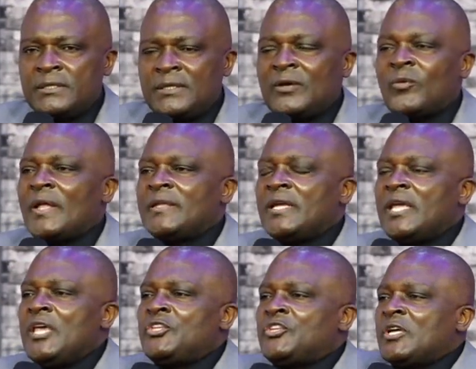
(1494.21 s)
They were the
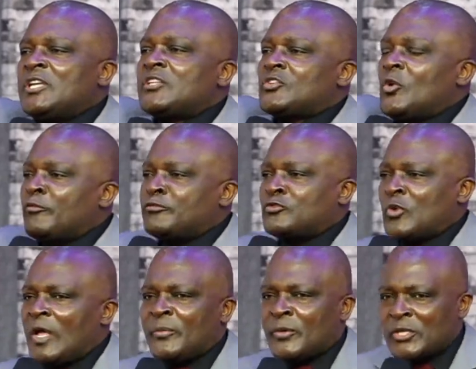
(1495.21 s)
agents of
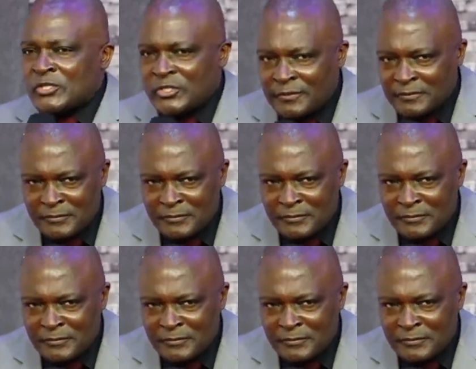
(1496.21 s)
tribalism.